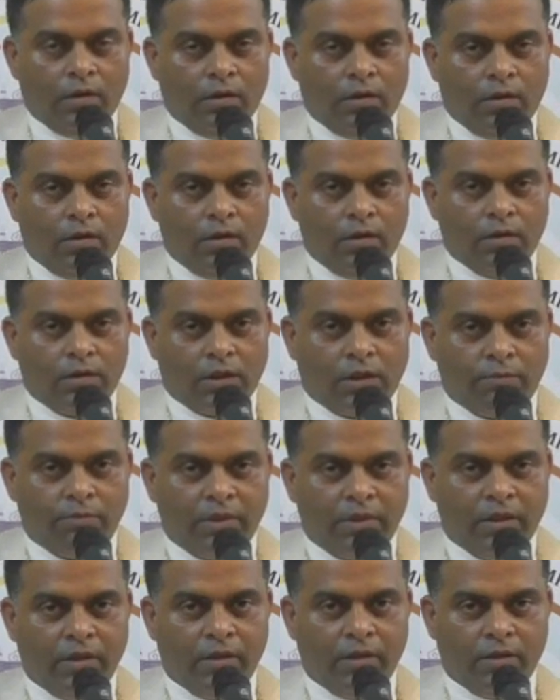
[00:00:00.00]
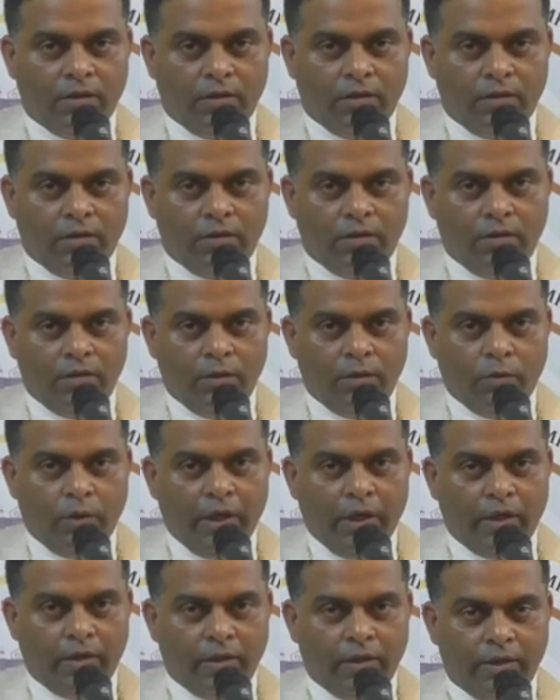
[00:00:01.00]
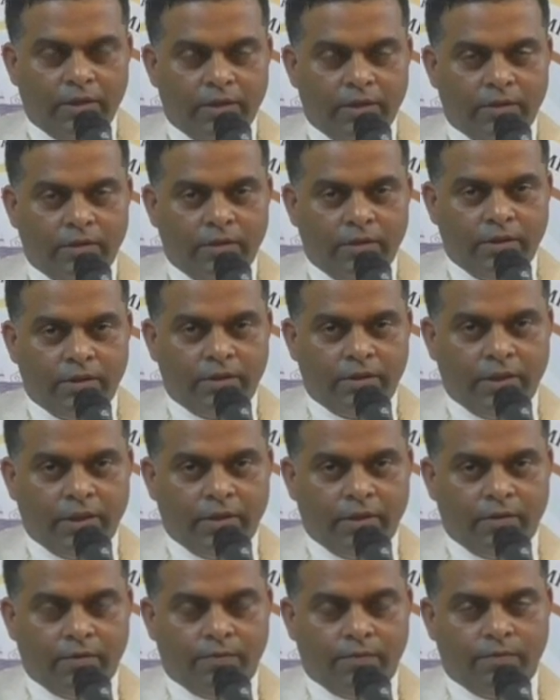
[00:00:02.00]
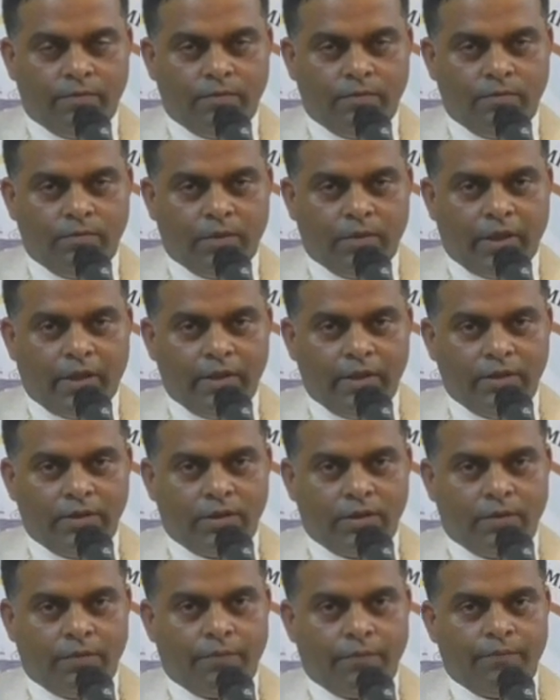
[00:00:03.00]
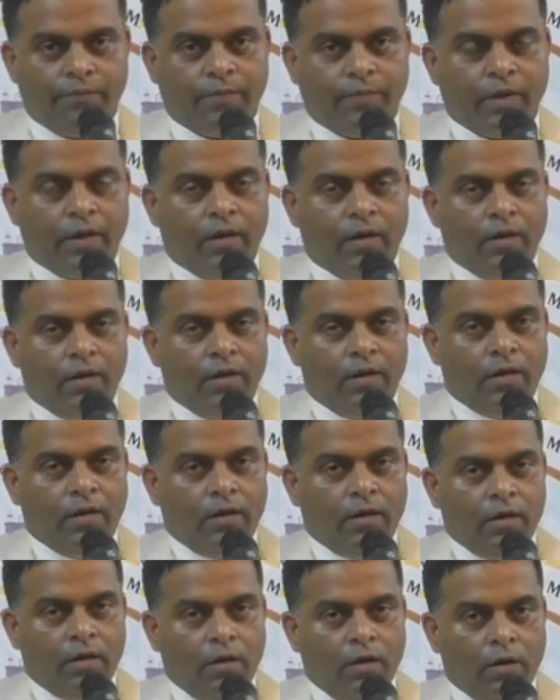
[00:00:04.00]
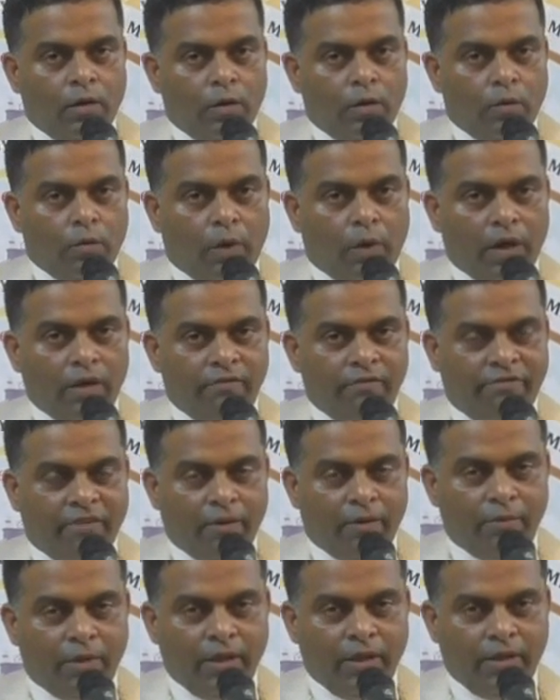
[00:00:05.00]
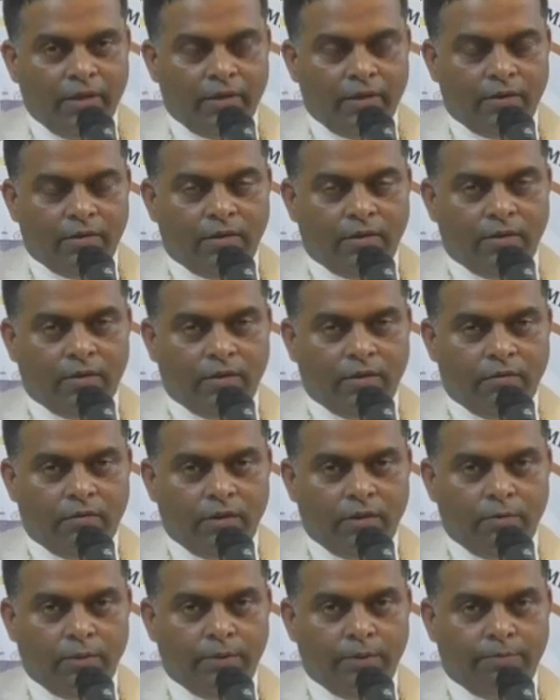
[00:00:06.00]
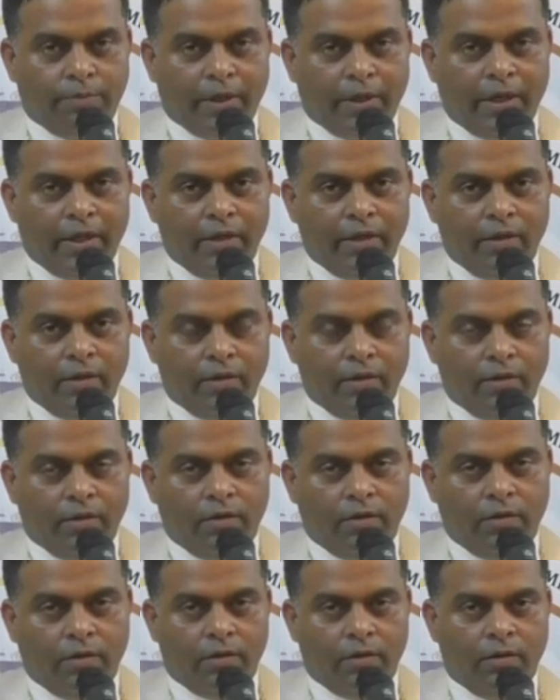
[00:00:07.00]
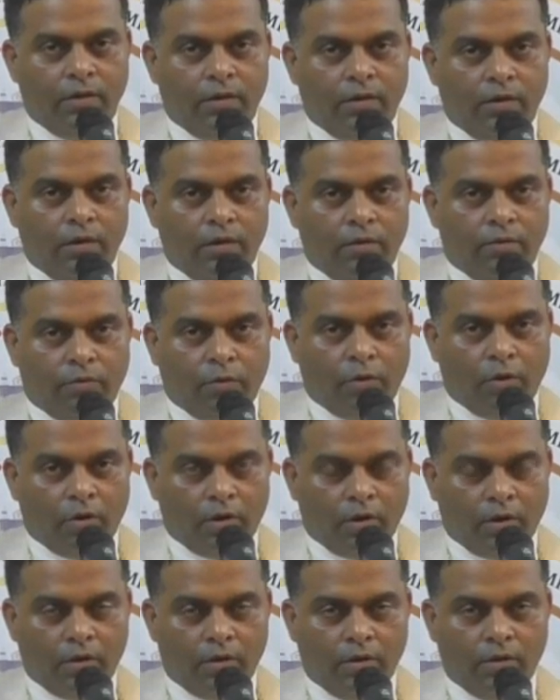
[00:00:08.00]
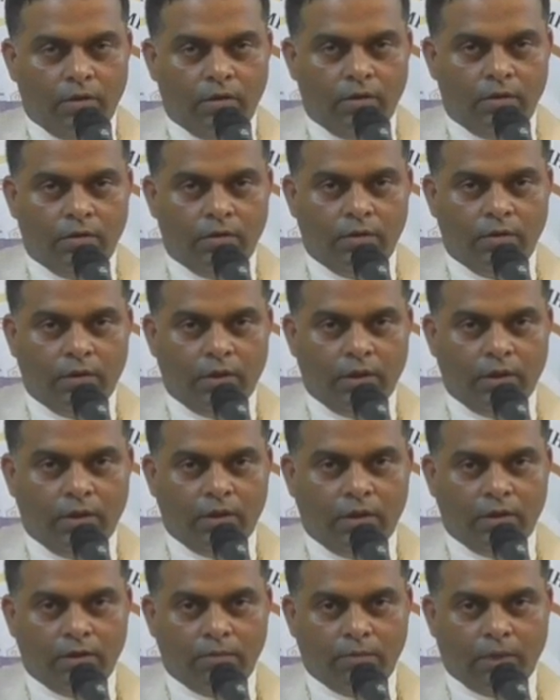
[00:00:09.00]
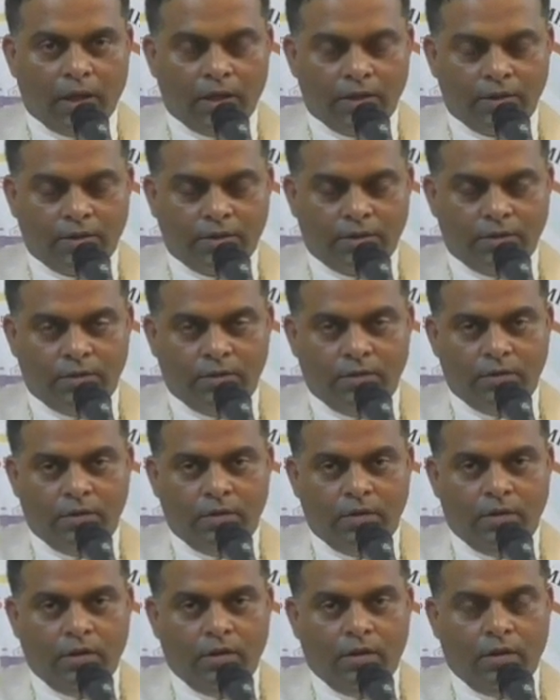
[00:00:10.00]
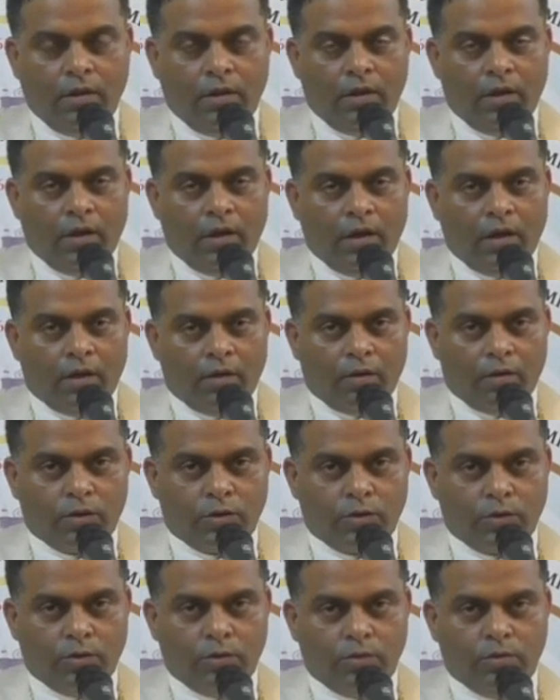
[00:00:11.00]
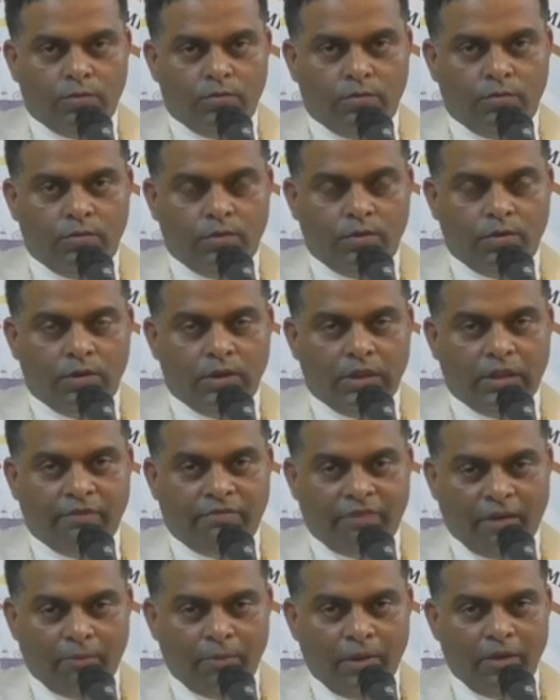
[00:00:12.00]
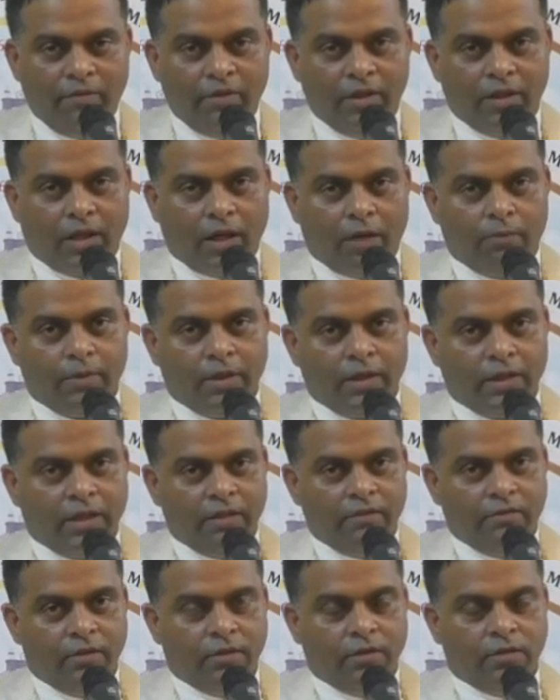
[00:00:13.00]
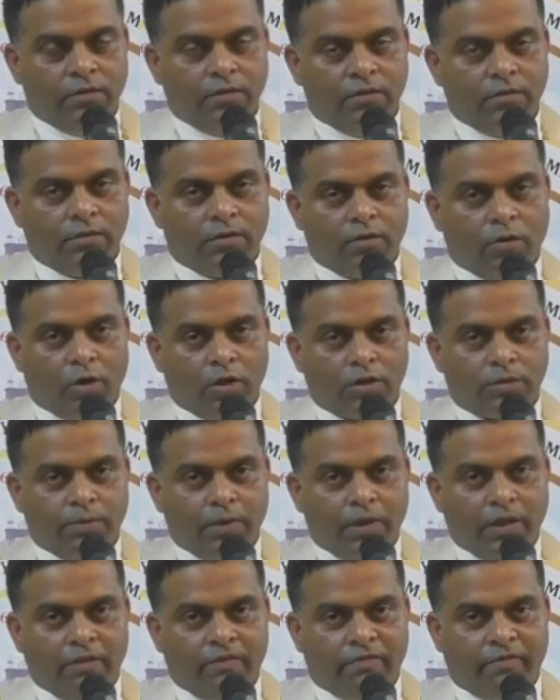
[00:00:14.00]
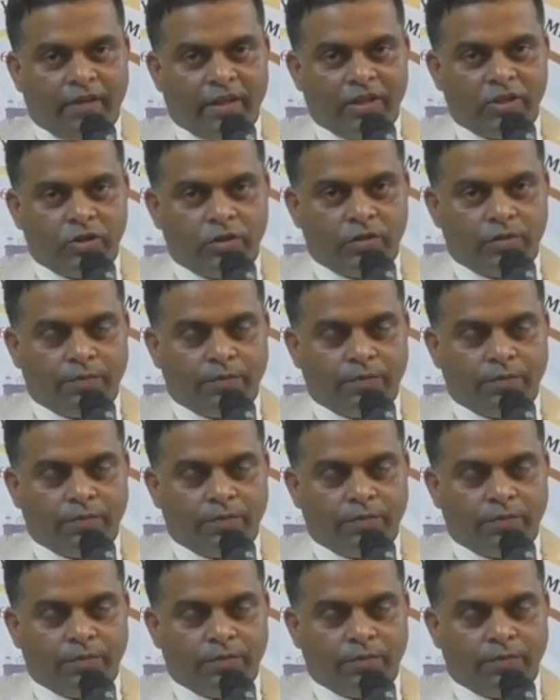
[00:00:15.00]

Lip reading: something unique this year, that is, one family will be prayed for in the Mass, and also the family will come and give a gospel reflection.